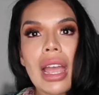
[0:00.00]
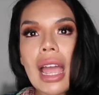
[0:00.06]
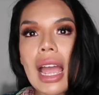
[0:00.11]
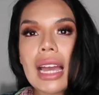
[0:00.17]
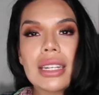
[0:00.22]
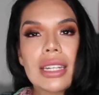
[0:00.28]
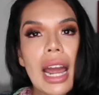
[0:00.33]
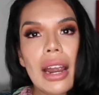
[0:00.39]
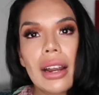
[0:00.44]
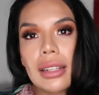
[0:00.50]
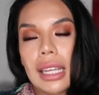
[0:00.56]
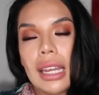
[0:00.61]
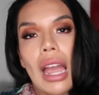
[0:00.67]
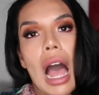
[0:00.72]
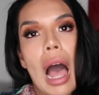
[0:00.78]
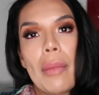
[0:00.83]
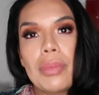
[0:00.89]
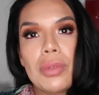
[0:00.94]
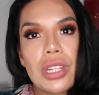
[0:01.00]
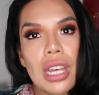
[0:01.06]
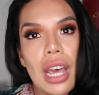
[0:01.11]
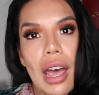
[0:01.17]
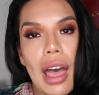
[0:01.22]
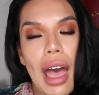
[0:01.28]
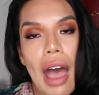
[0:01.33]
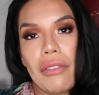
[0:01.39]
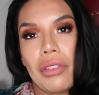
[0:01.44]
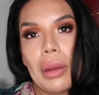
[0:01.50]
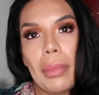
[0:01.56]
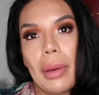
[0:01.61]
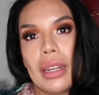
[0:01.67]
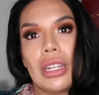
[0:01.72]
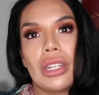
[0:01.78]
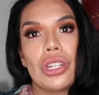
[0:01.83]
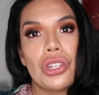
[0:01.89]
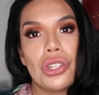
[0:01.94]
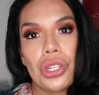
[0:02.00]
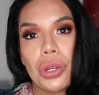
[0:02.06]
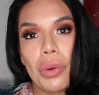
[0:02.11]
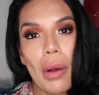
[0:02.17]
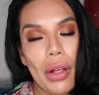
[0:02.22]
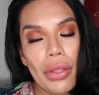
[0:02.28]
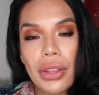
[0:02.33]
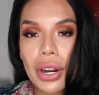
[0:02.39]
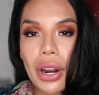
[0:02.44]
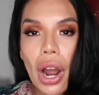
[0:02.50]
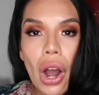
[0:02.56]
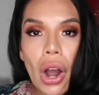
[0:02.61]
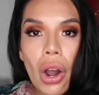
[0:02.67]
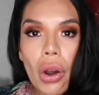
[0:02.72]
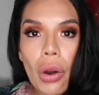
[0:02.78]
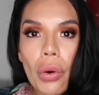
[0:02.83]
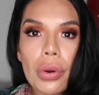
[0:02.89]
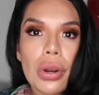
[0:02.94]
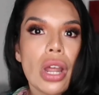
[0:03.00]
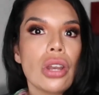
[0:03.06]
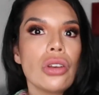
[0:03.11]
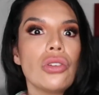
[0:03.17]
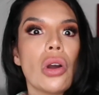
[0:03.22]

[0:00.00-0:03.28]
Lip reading: entirely up to everybody to do on their own.